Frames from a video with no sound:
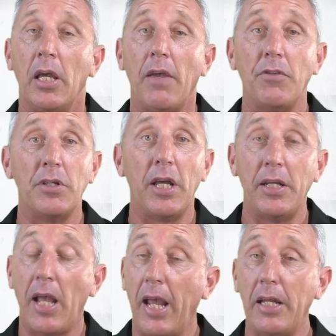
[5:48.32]
If you
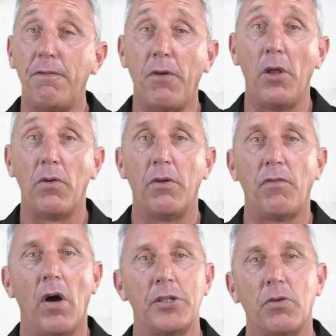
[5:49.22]
need any further
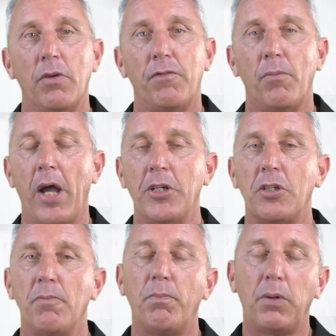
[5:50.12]
advice or
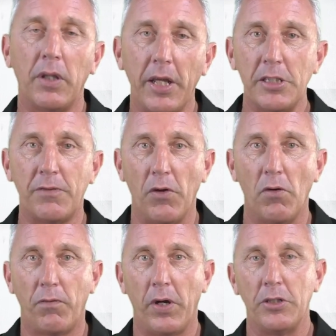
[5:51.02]
information, please
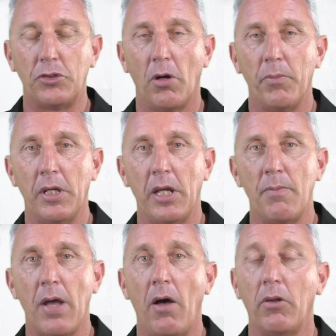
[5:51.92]
feel free to drop me an
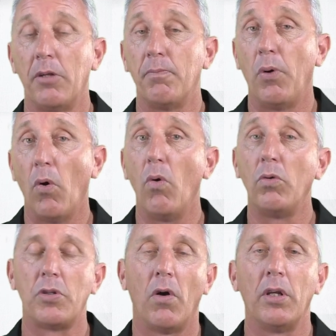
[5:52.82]
email at
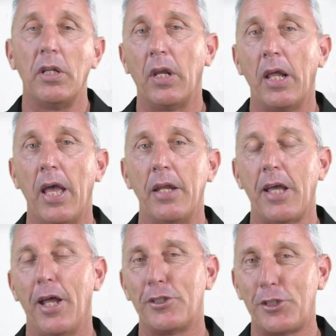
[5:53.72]

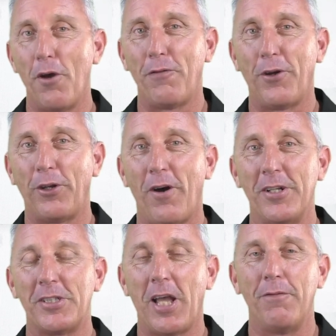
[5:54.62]

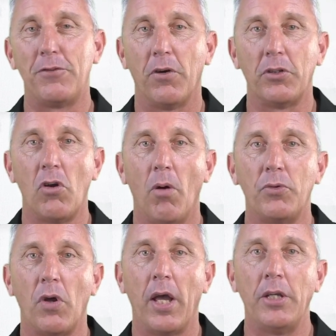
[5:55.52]

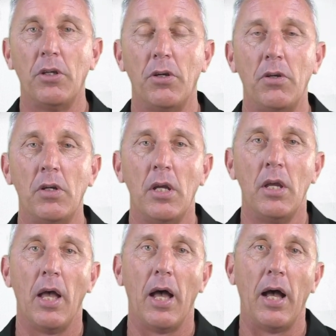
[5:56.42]
paul.litherland@surfonlinesafe.com.au
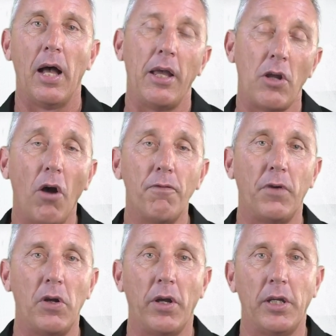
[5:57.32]
and
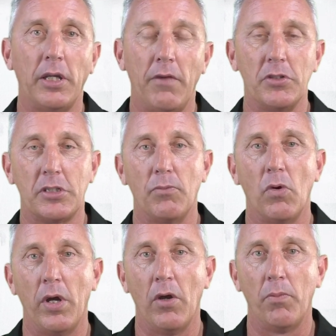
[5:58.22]
hopefully I can give you some
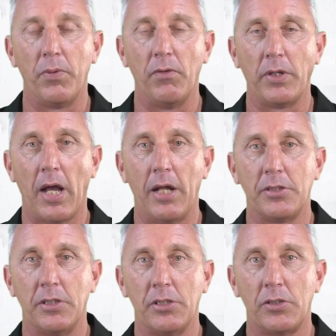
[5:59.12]
more help in
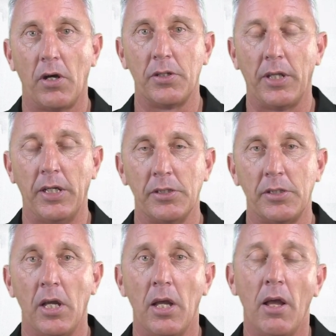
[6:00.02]
regards to this side of
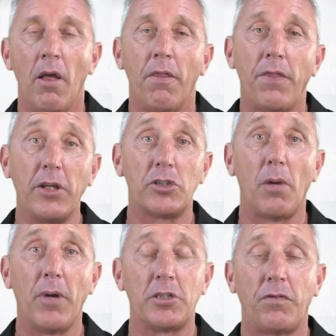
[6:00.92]
things. Thanks
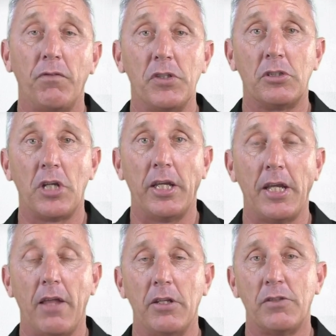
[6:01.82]
so much for
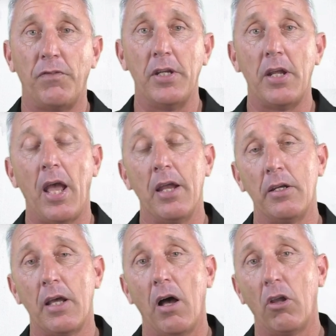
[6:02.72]
checking out this vid,
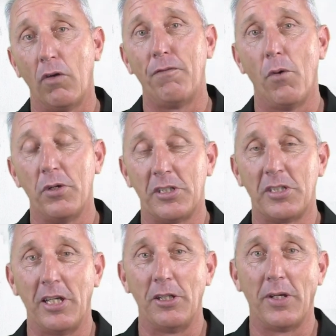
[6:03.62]
and I look forward to
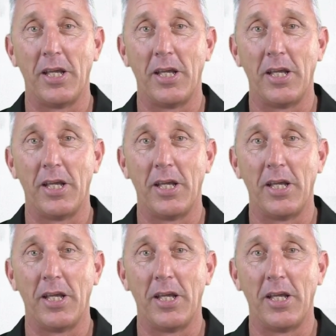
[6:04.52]
seeing you